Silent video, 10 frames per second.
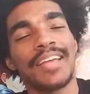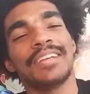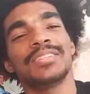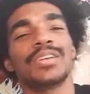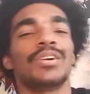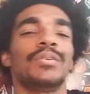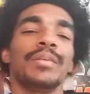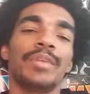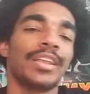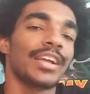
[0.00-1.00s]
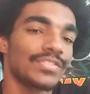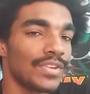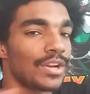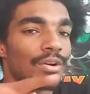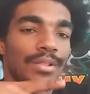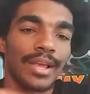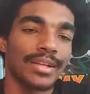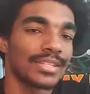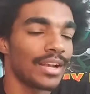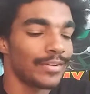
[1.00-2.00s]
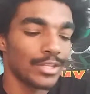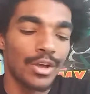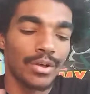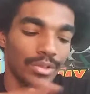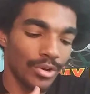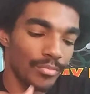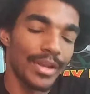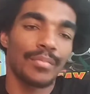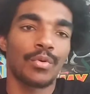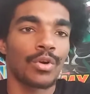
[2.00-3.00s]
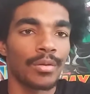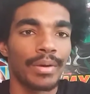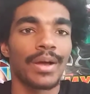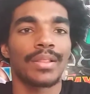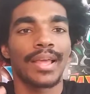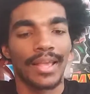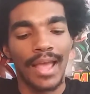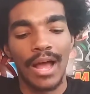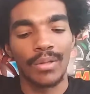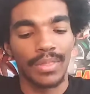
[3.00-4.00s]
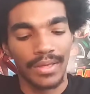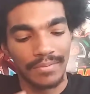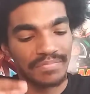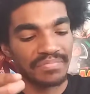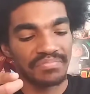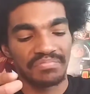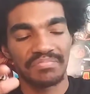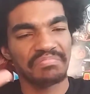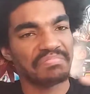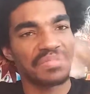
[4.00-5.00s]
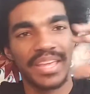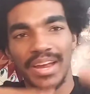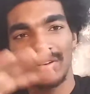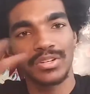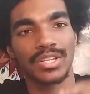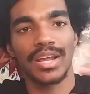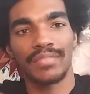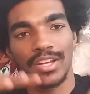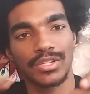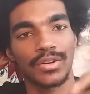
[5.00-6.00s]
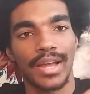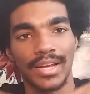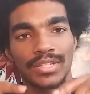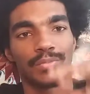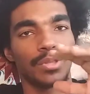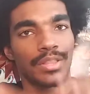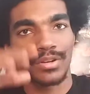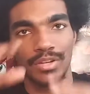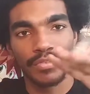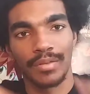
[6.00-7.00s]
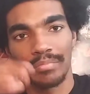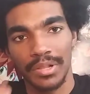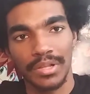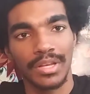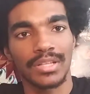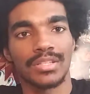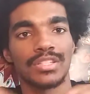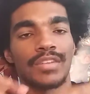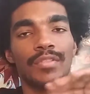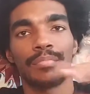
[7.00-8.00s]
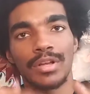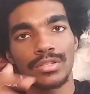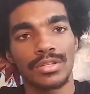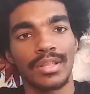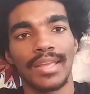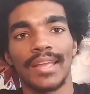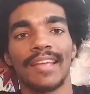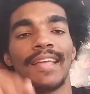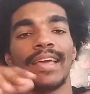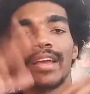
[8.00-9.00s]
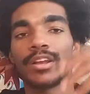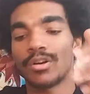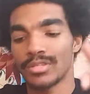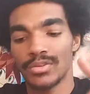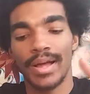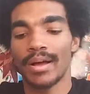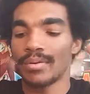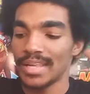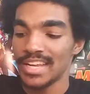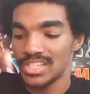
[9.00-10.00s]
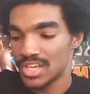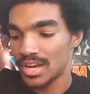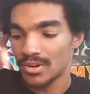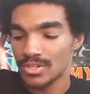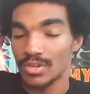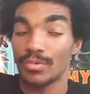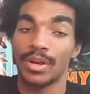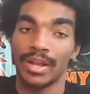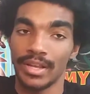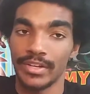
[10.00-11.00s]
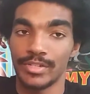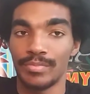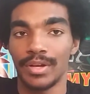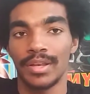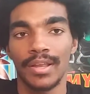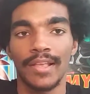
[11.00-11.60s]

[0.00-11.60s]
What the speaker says: So in my next video, like I said, I'll talk a little bit more about like how the characters kind of interact with their different abilities and stuff, the puzzling, and also how each character, well not each, but